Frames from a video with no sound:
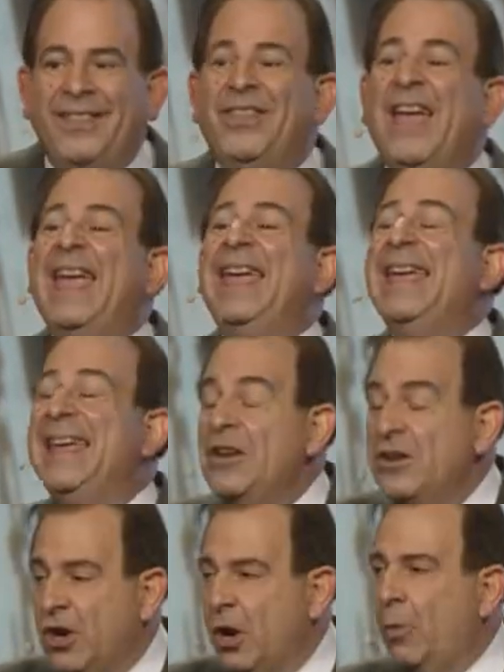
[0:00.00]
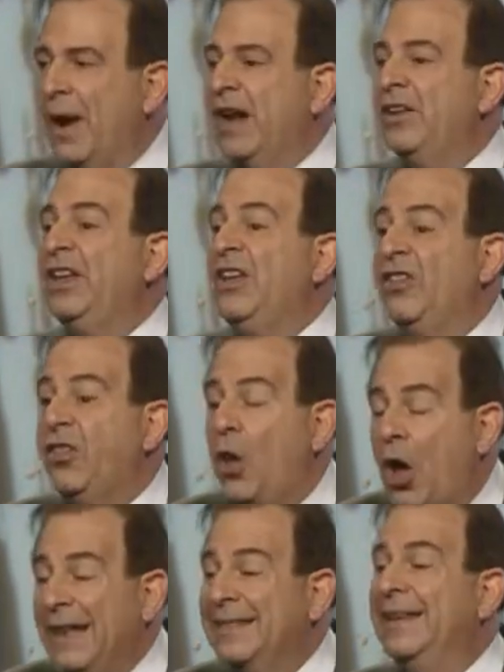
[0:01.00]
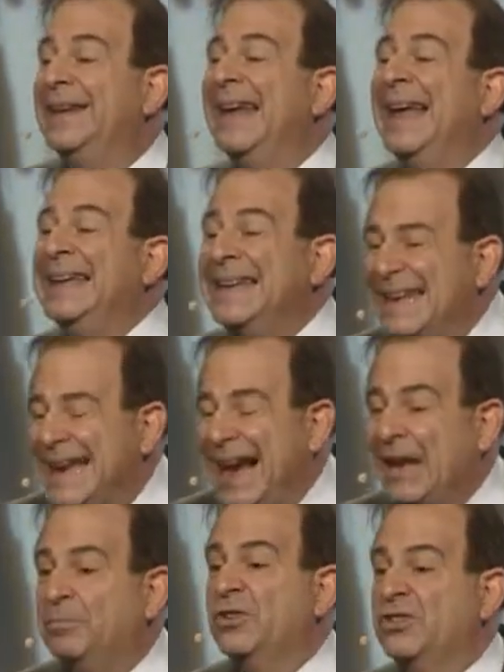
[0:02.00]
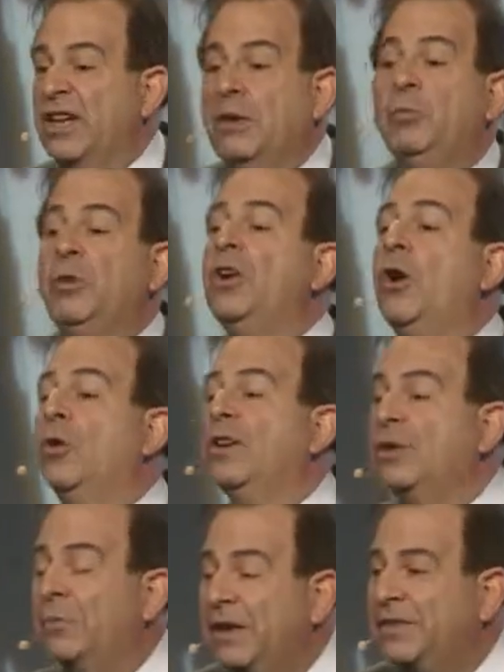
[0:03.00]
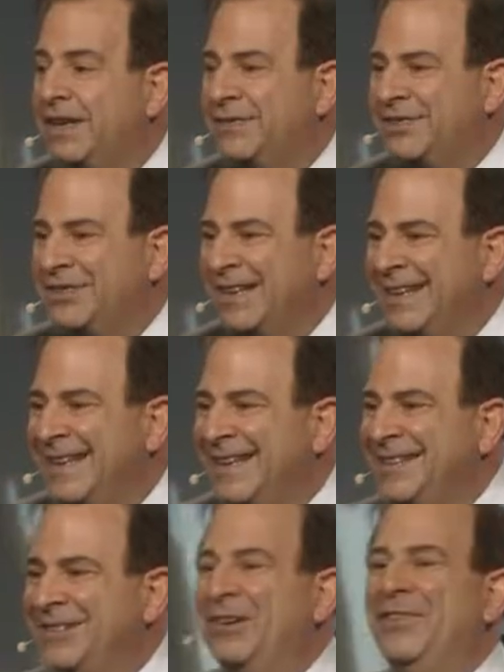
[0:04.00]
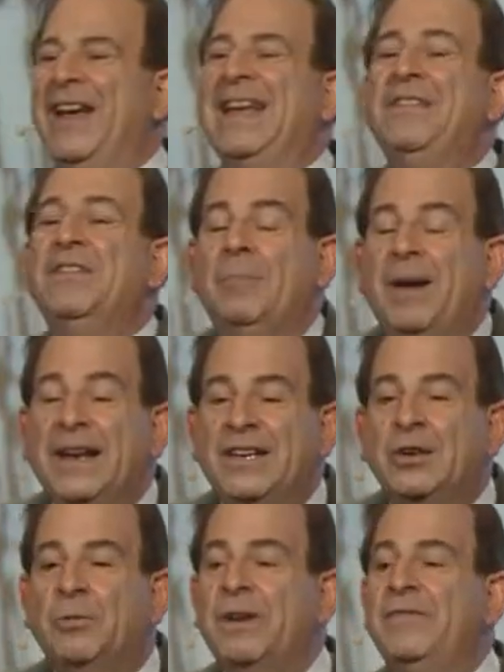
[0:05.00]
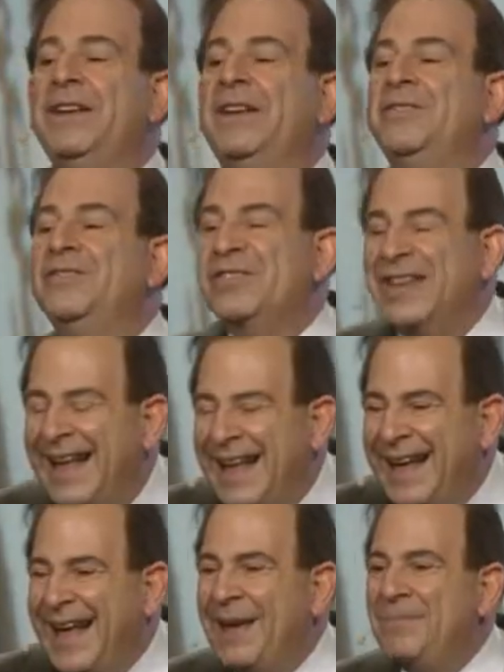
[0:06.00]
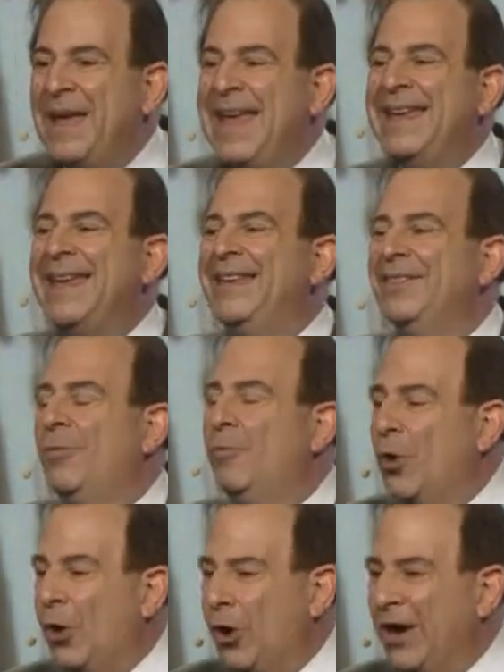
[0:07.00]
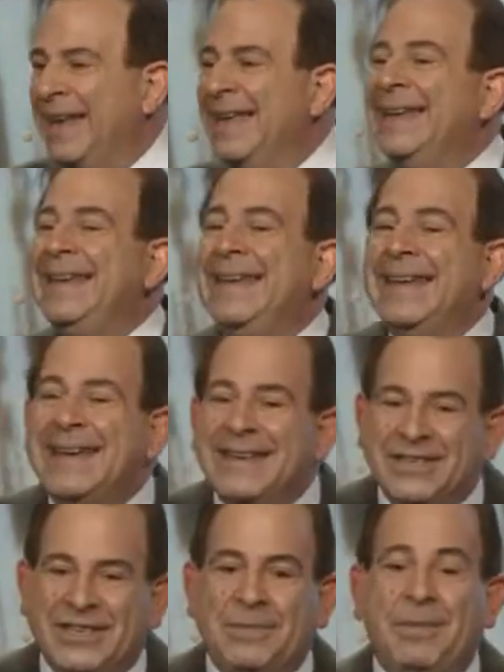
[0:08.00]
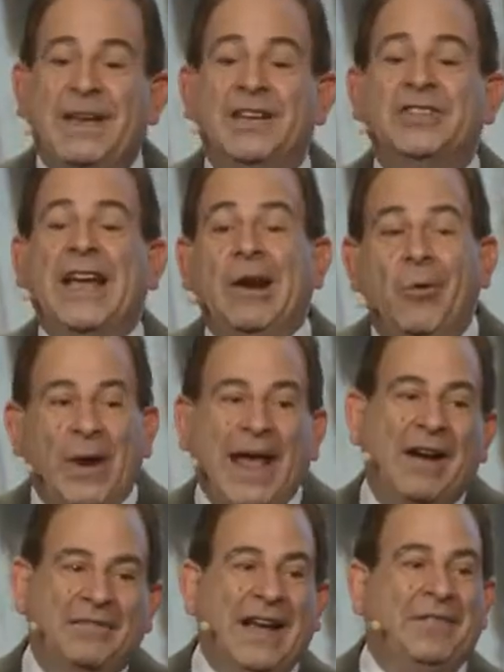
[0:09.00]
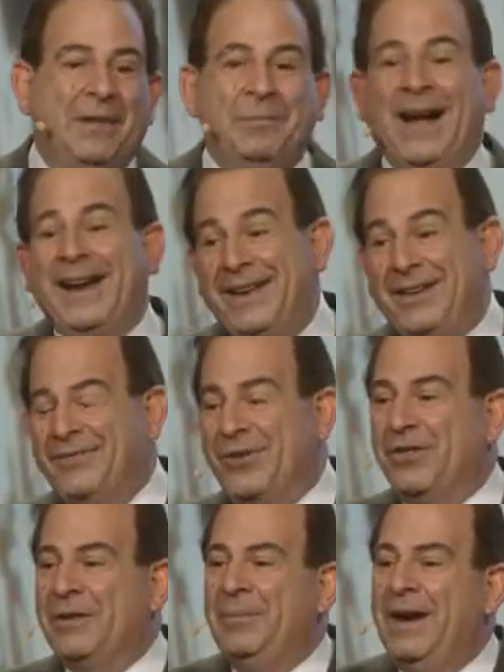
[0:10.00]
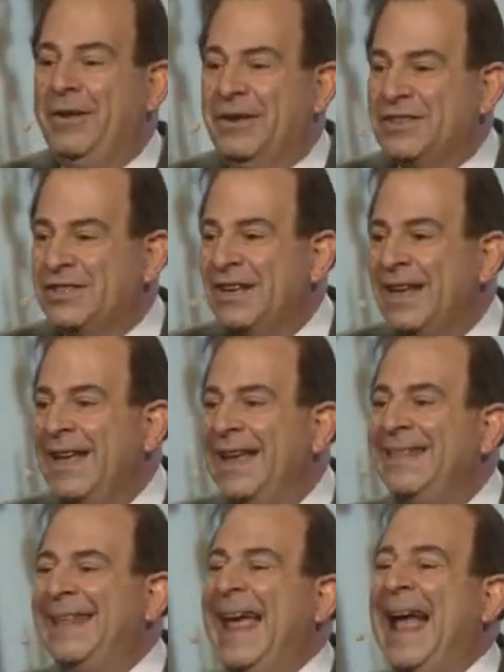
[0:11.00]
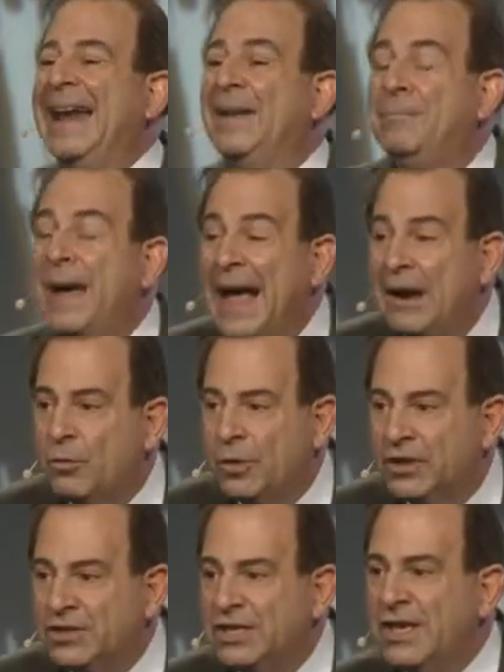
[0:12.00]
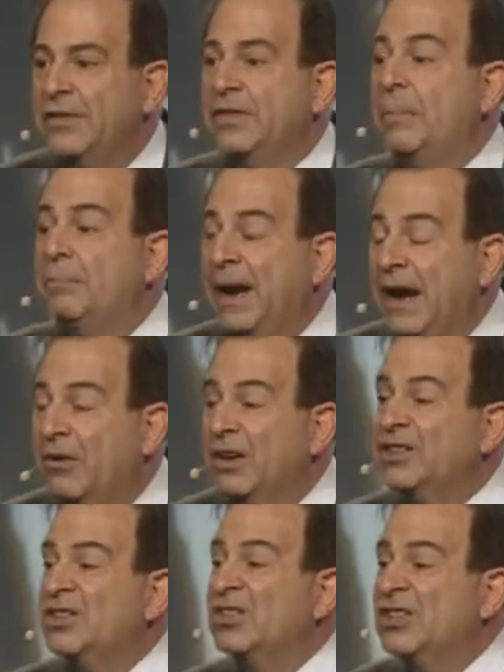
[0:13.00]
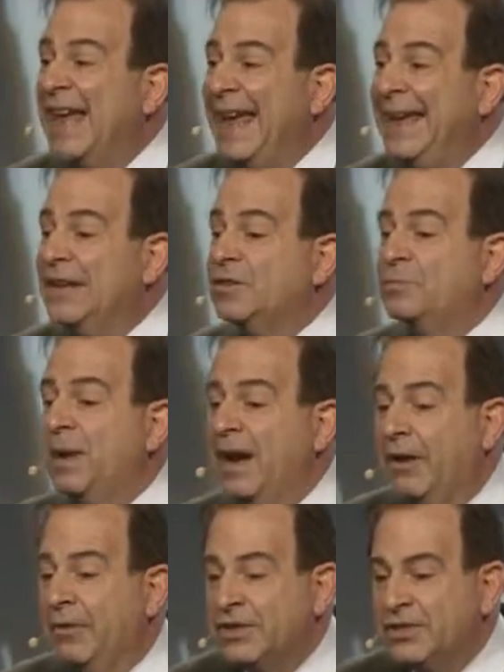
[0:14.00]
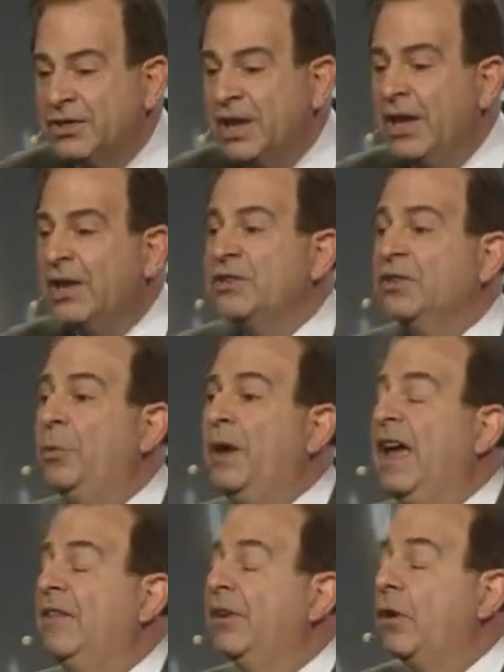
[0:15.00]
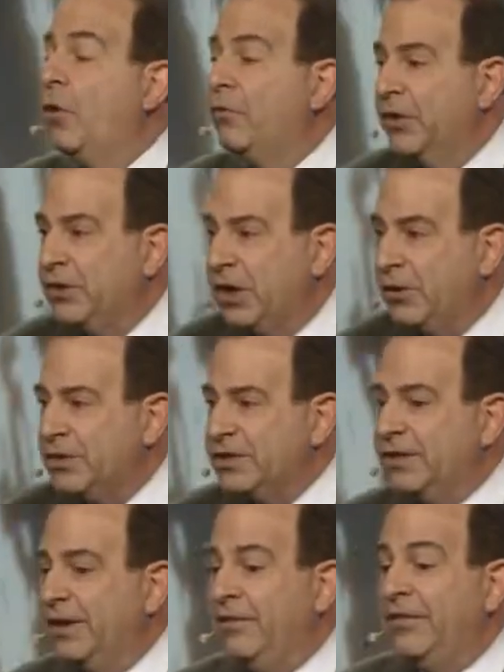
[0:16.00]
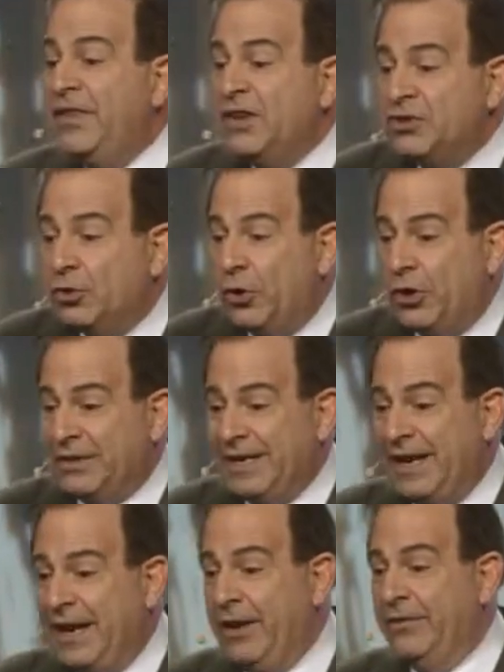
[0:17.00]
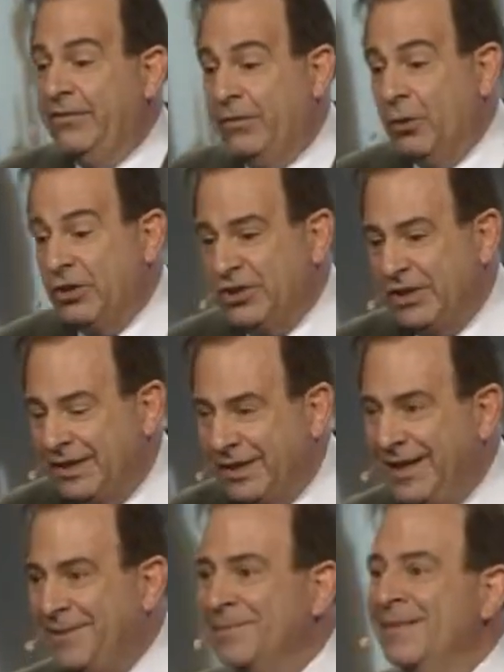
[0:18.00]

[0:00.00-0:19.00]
They incorrectly thought that 99% would go to derivatives. So if I give your body derivatives, I'm making the work easy because I don't have to have the body convert the parents. They had it backwards. The parents stay as parents, so we have an overdose of fish oil today, unfortunately.